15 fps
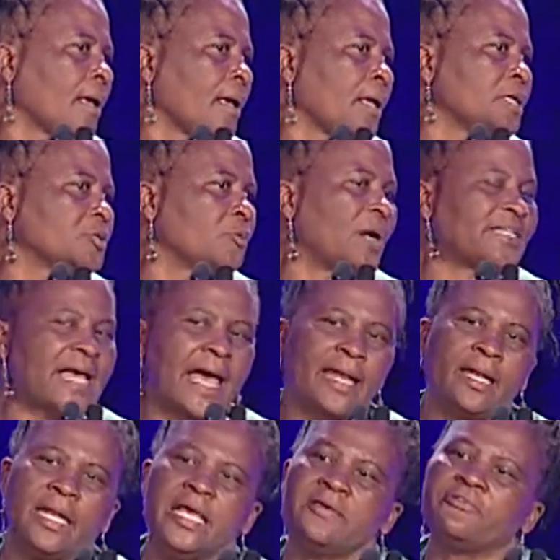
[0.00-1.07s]
is what I
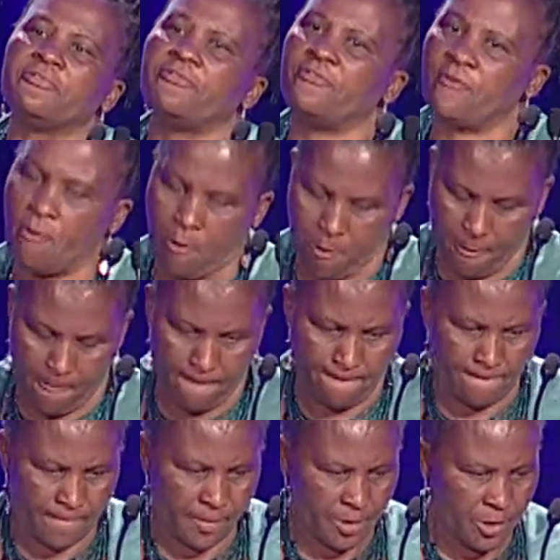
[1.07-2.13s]
live for.
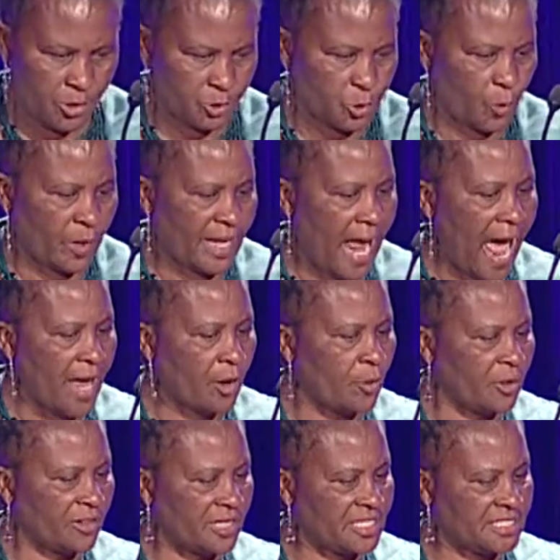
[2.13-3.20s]
So when I
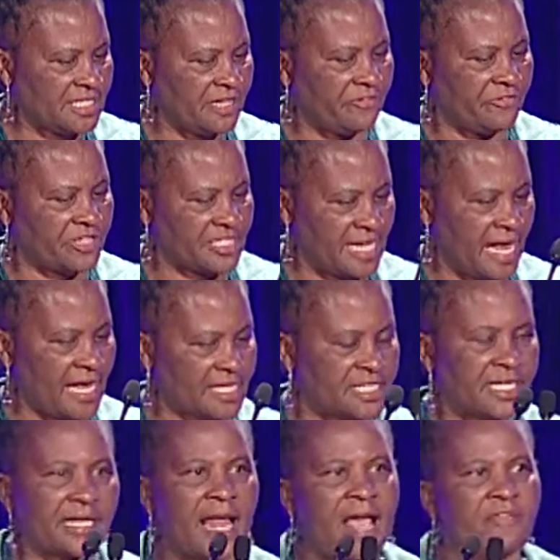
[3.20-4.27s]
got this
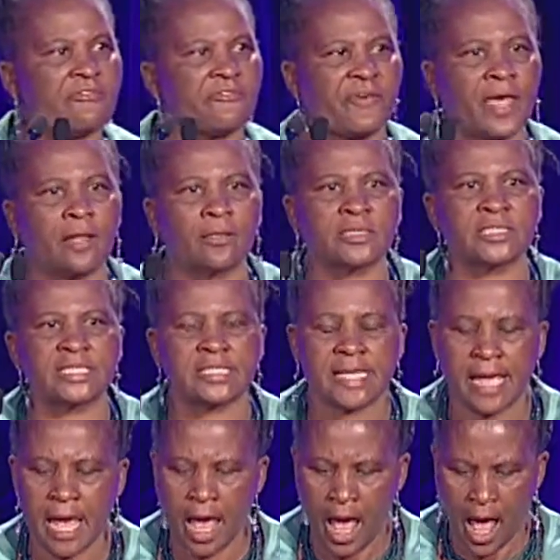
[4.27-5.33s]
invitation, I felt
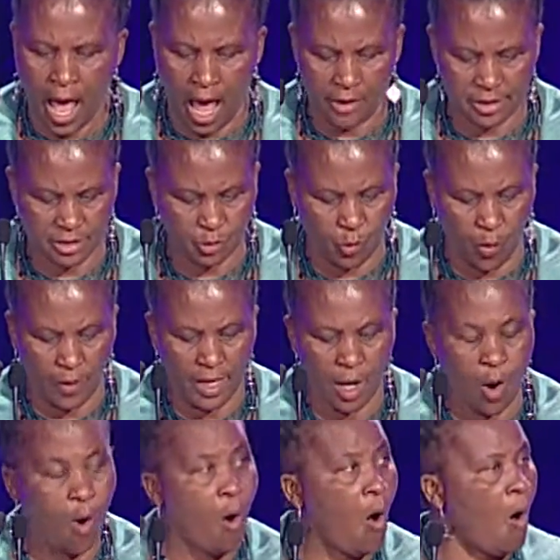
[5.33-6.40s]
I was
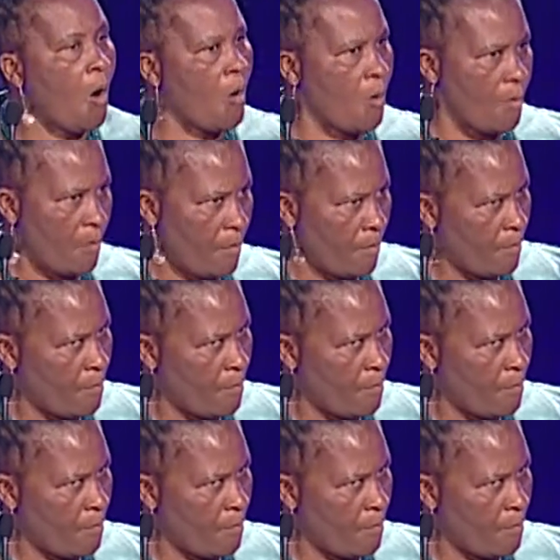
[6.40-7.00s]
going home.